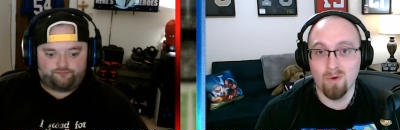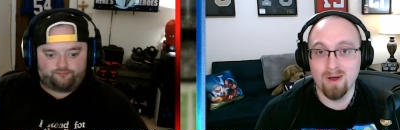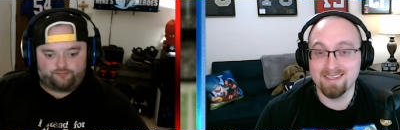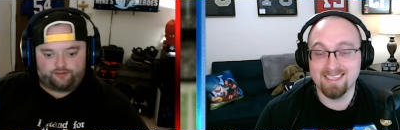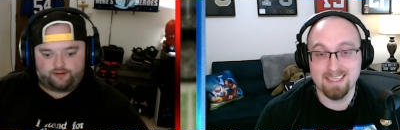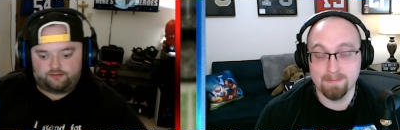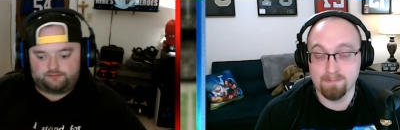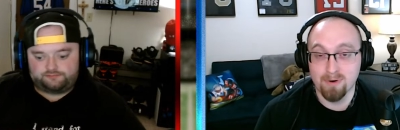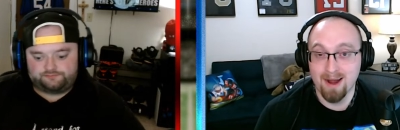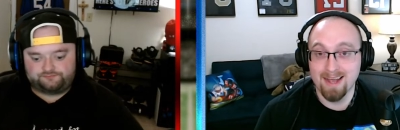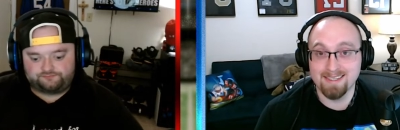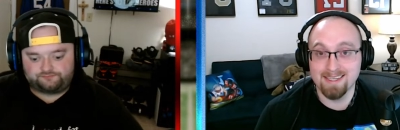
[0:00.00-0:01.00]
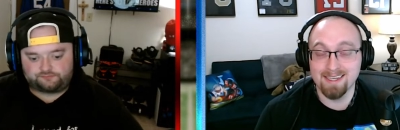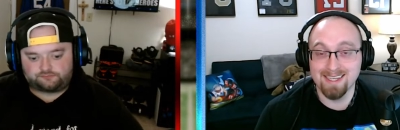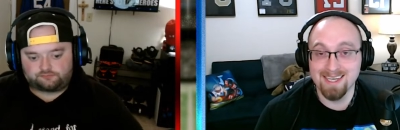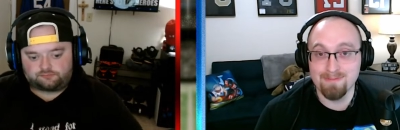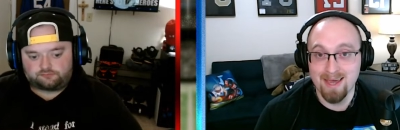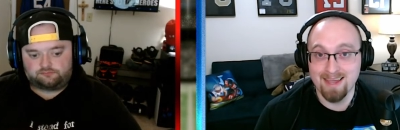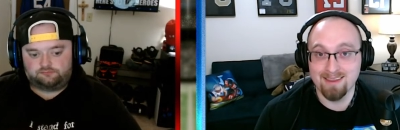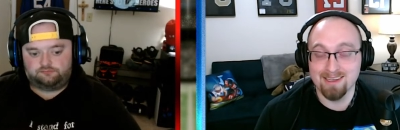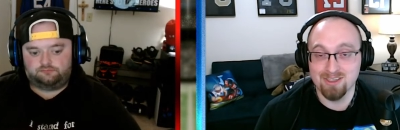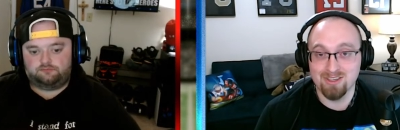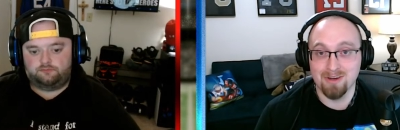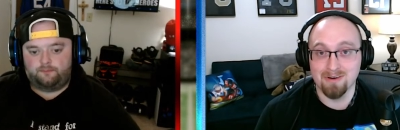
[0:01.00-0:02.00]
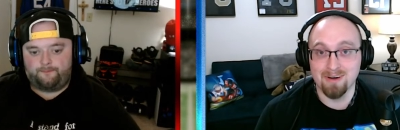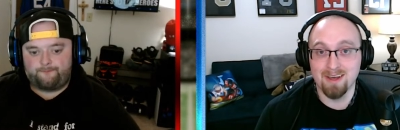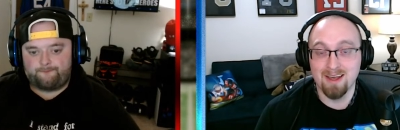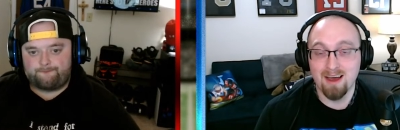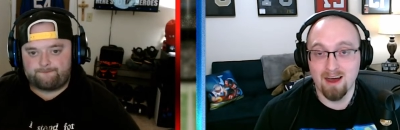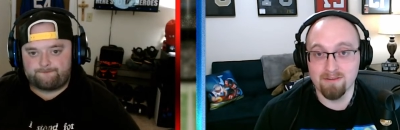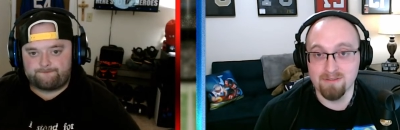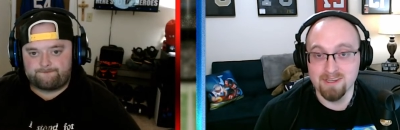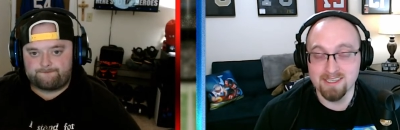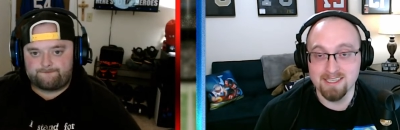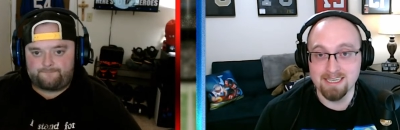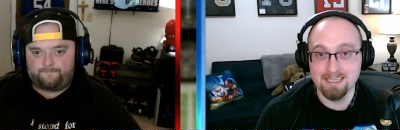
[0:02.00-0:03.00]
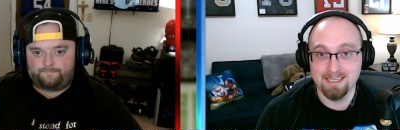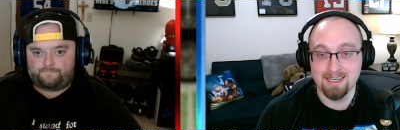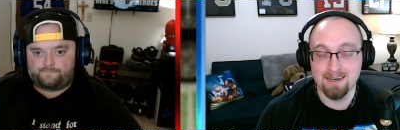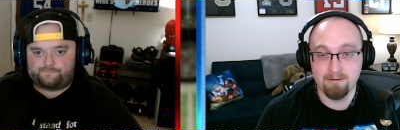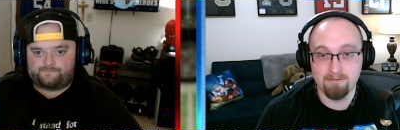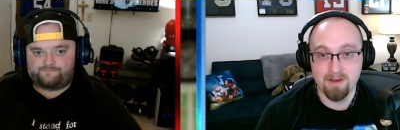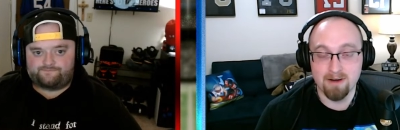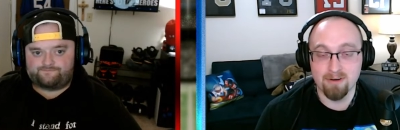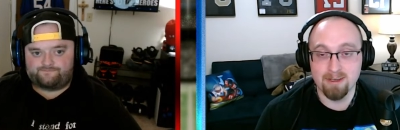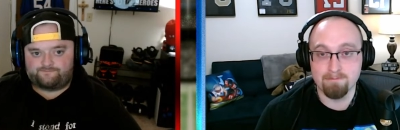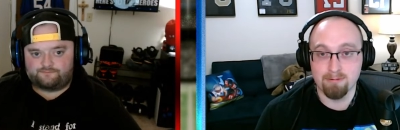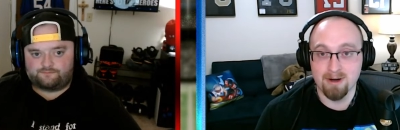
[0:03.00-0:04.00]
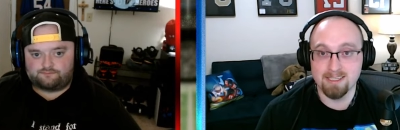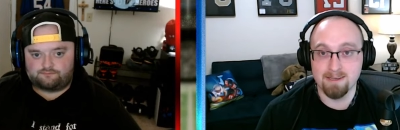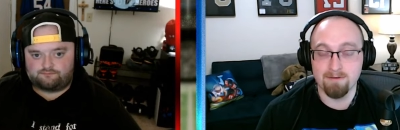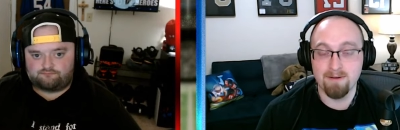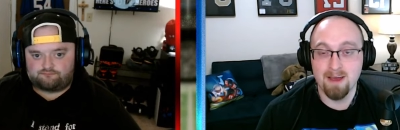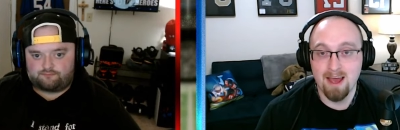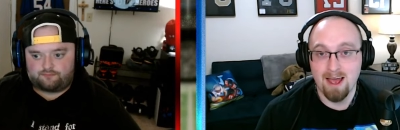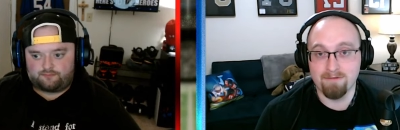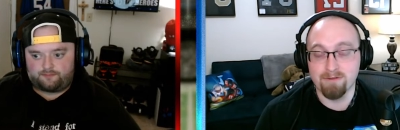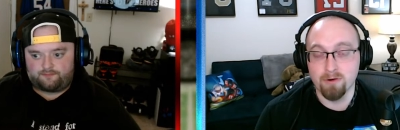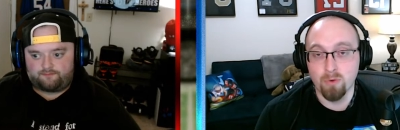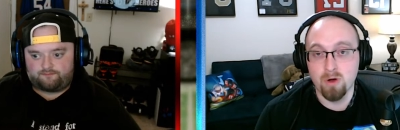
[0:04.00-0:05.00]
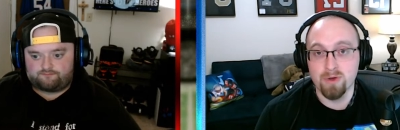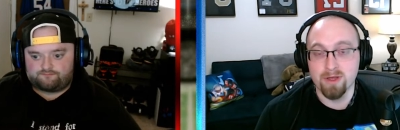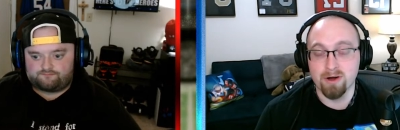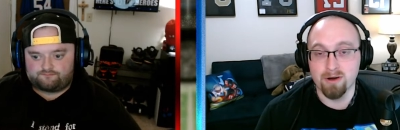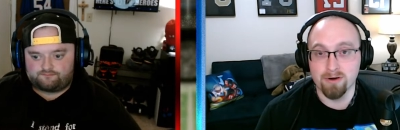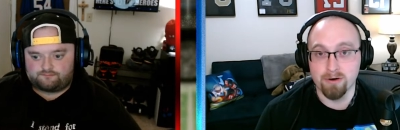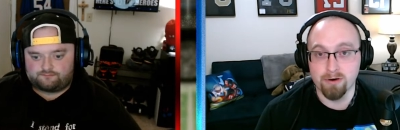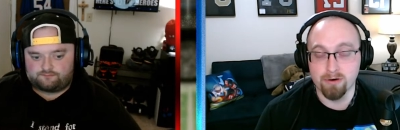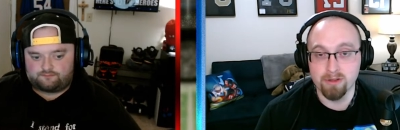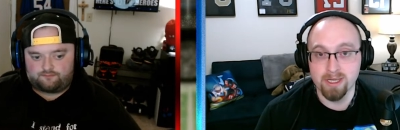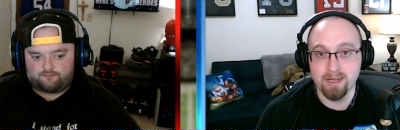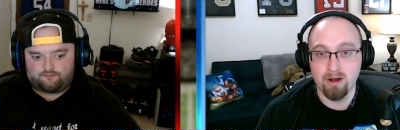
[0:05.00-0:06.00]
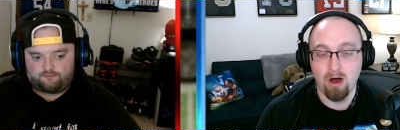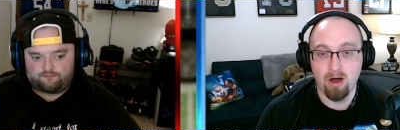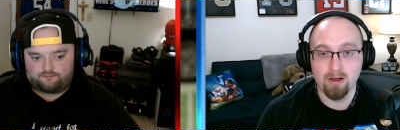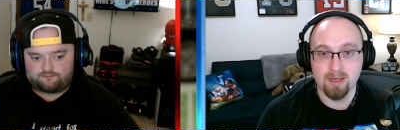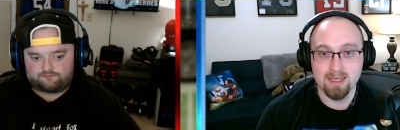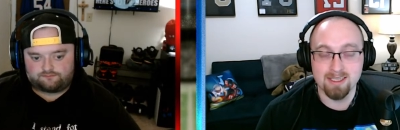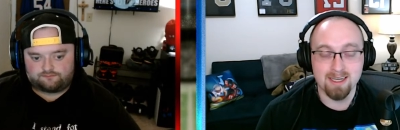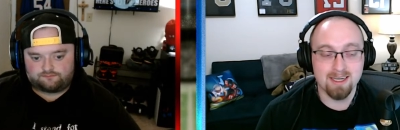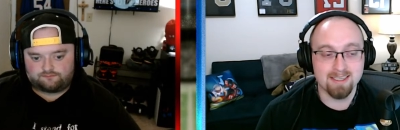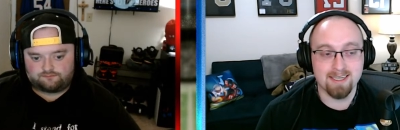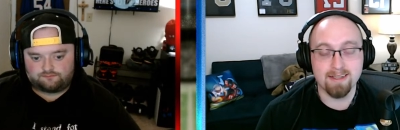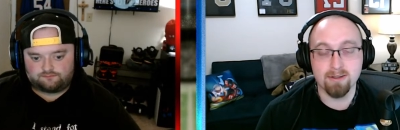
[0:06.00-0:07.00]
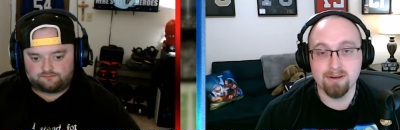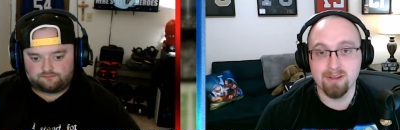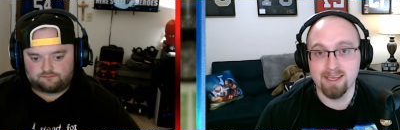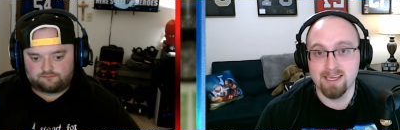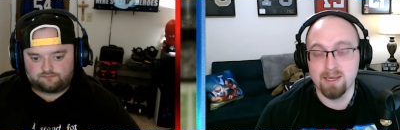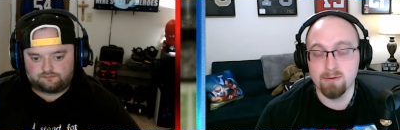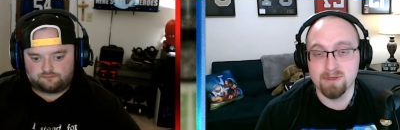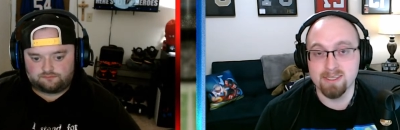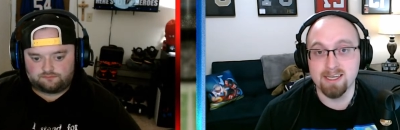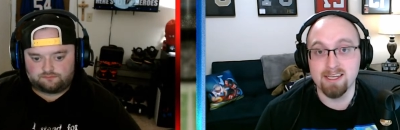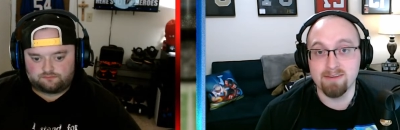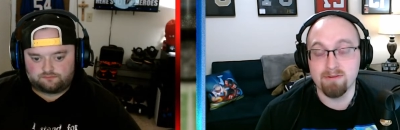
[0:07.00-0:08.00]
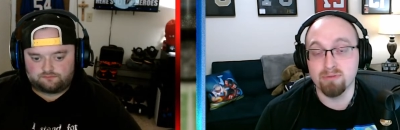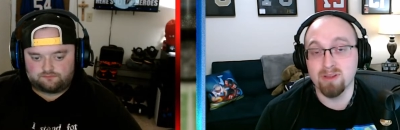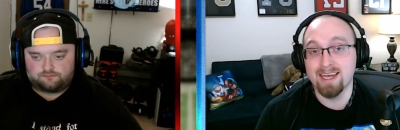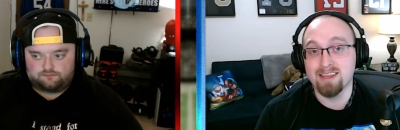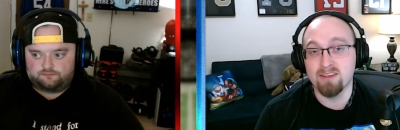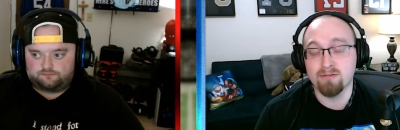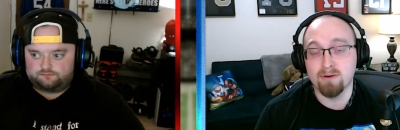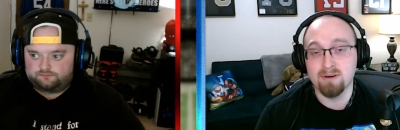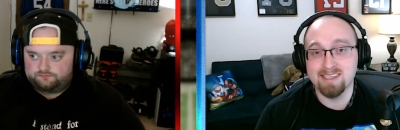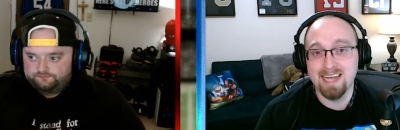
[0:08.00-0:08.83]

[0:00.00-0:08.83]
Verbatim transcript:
Speaker 1: Wentz surprisingly make the start of the season. Very impressive after what we heard early in August. Didn't look like he was going to even play in the first